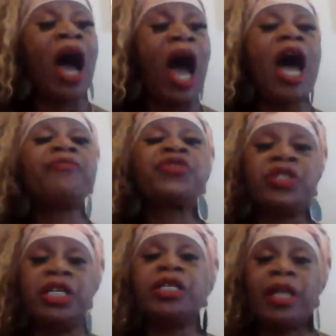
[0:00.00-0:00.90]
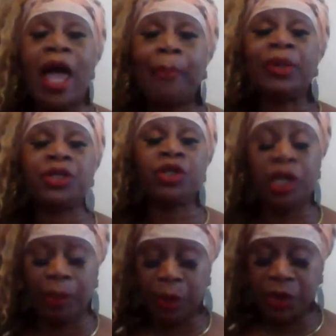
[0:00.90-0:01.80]
I've seen it happen to
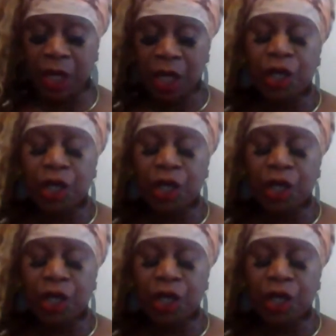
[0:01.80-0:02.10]
couples.